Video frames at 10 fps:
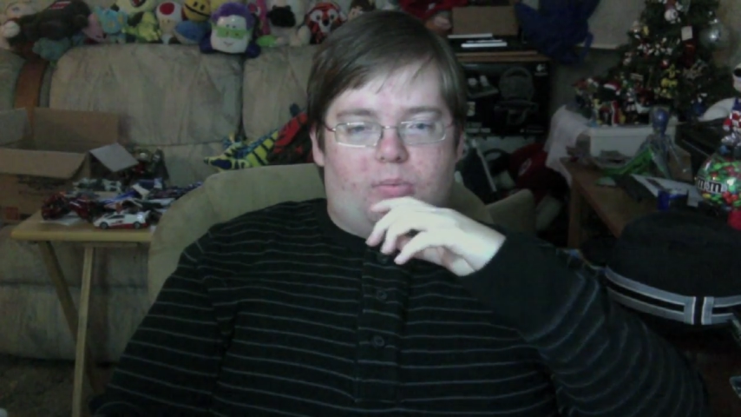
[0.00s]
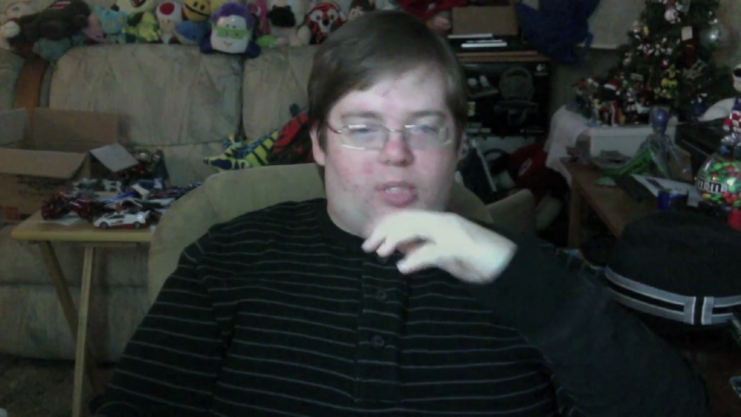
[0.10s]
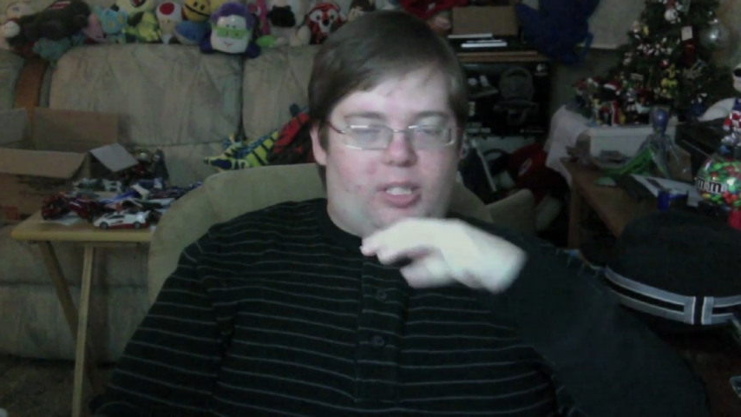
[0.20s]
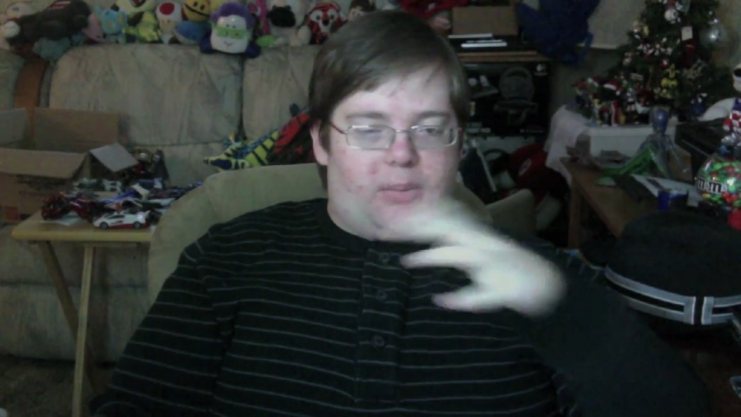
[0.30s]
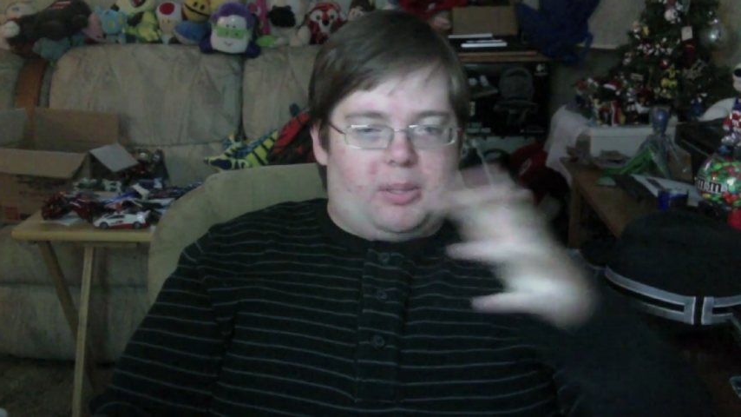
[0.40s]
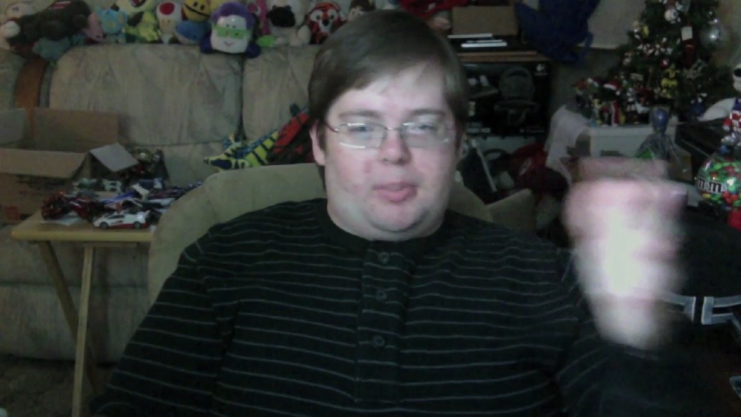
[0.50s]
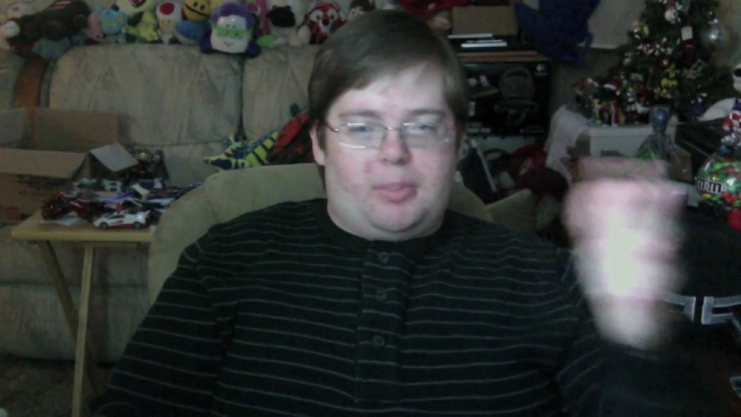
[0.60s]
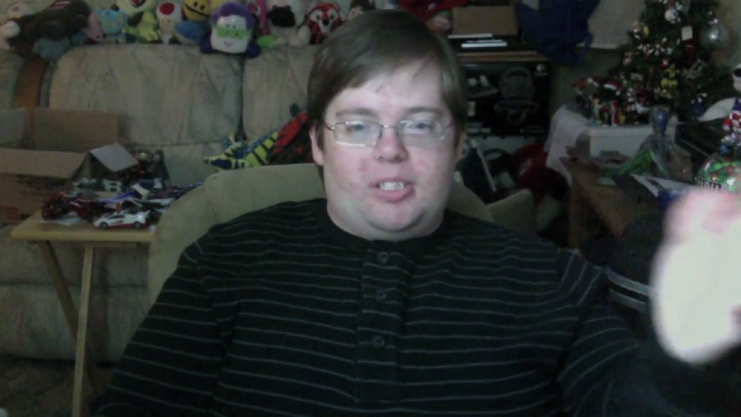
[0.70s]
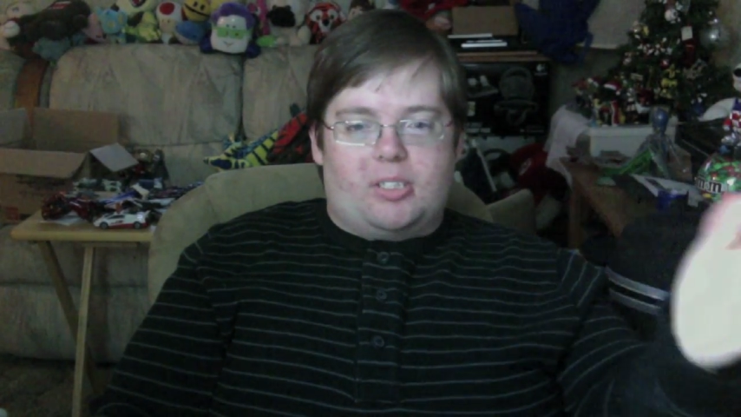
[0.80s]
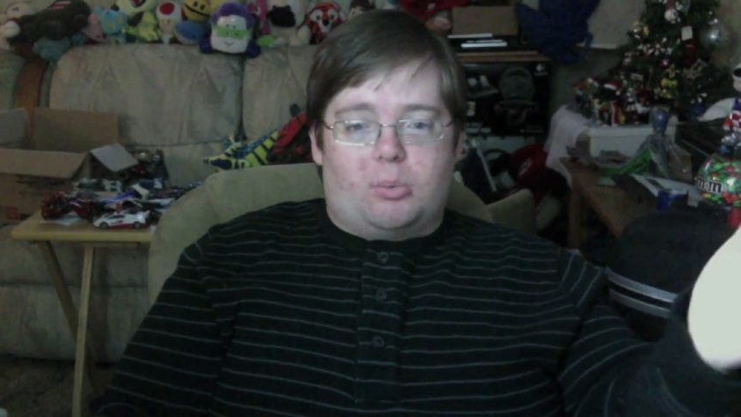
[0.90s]
it
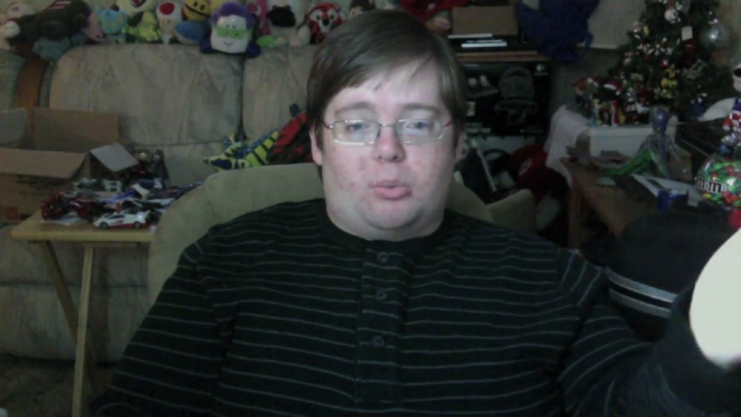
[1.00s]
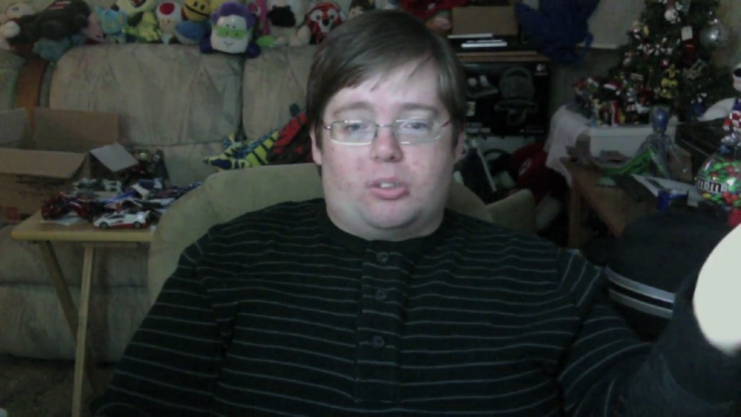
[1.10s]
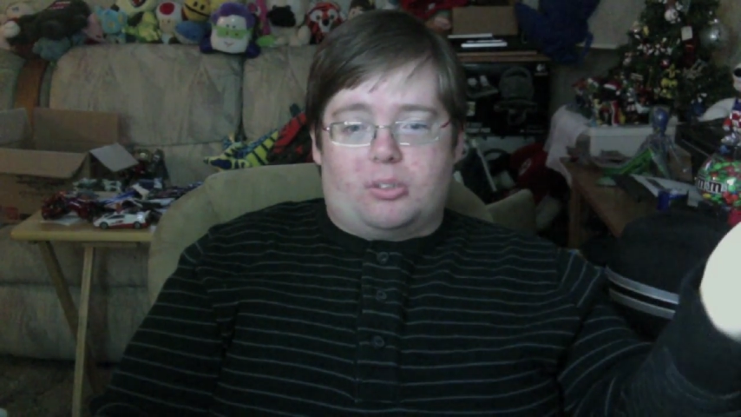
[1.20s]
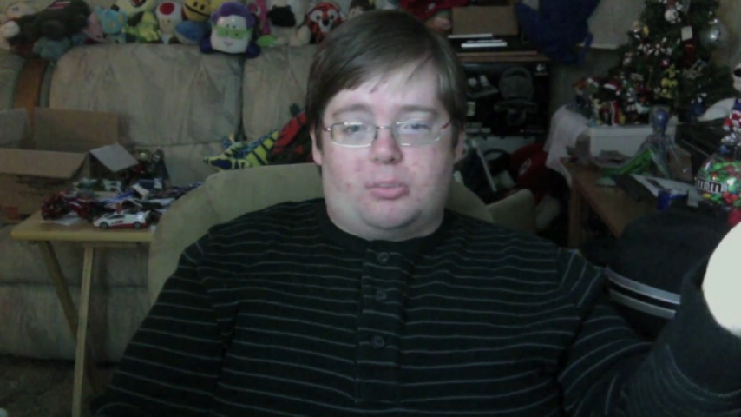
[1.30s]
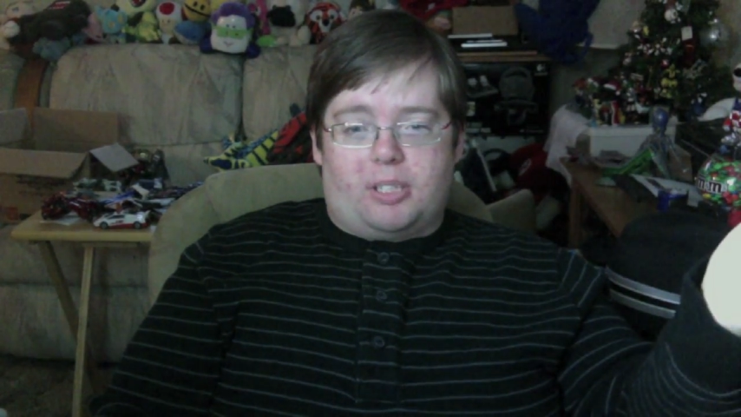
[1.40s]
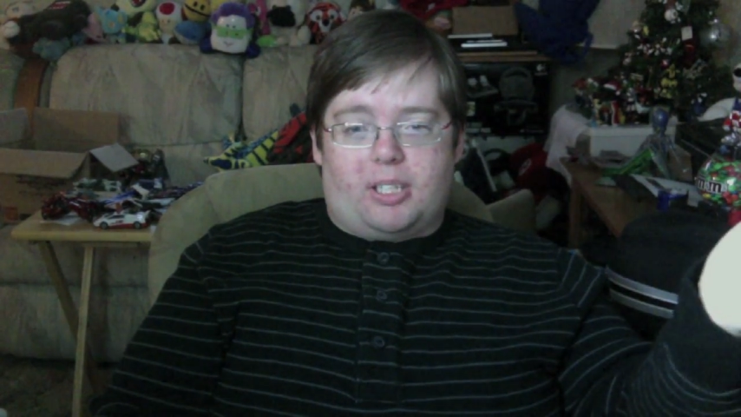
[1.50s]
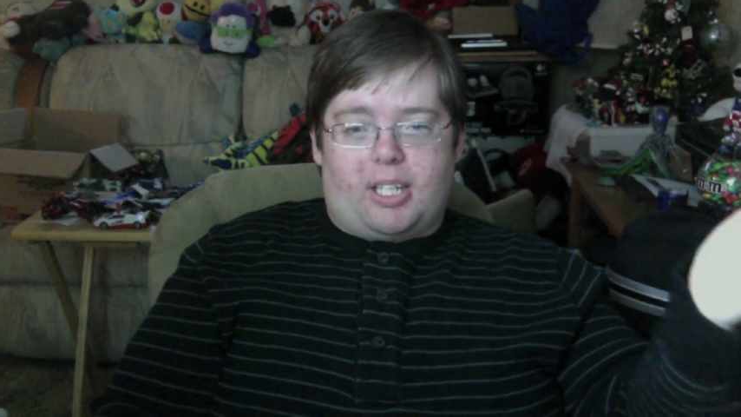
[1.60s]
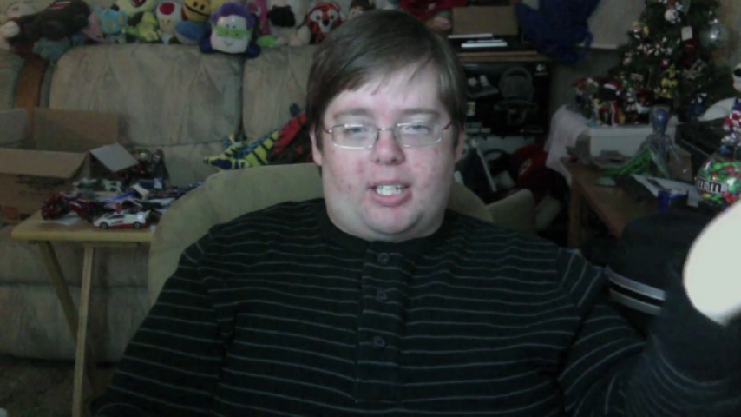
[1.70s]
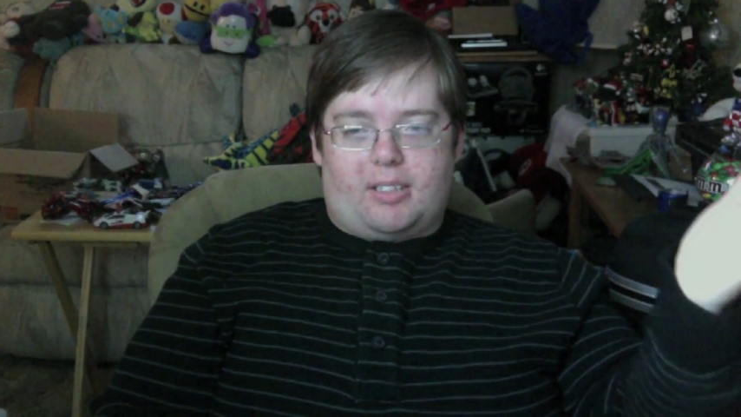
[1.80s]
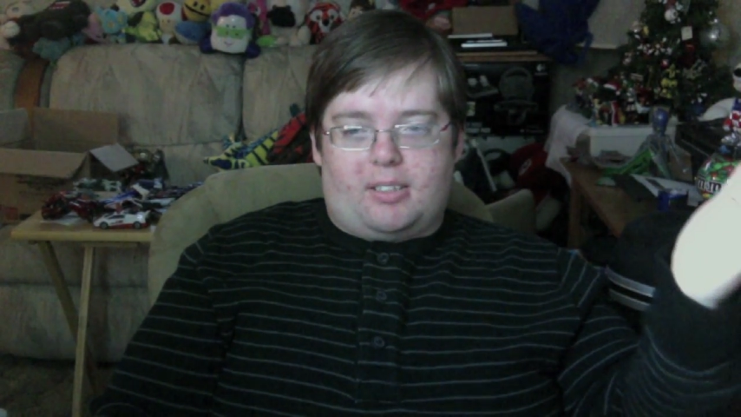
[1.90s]
means the world to me
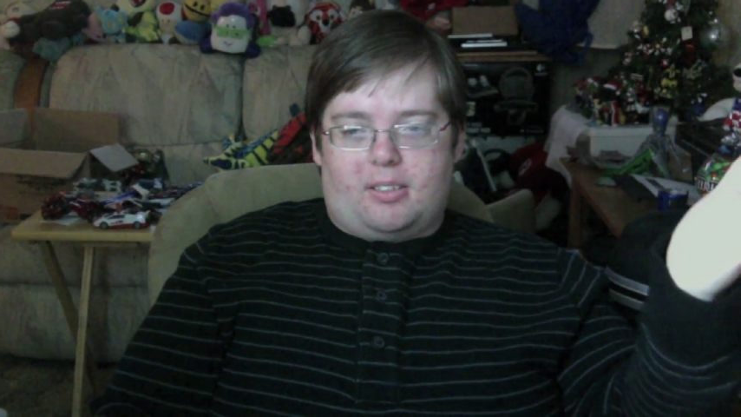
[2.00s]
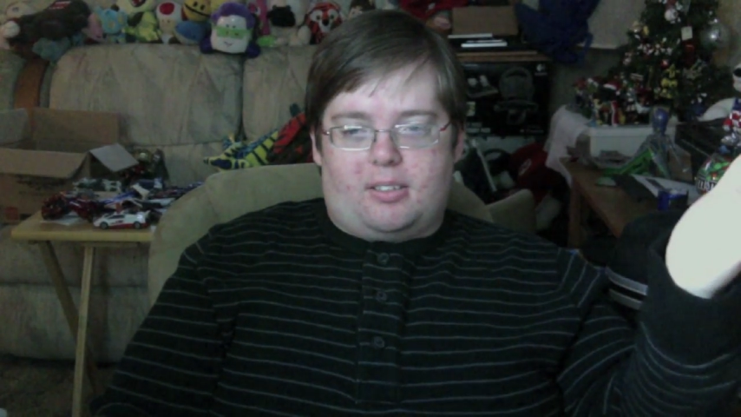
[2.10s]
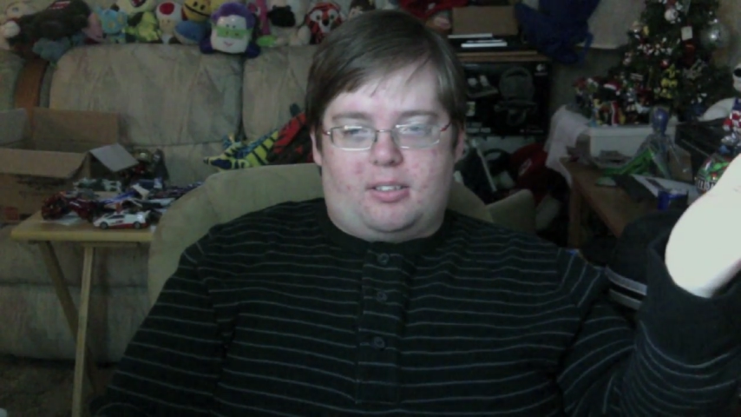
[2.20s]
that,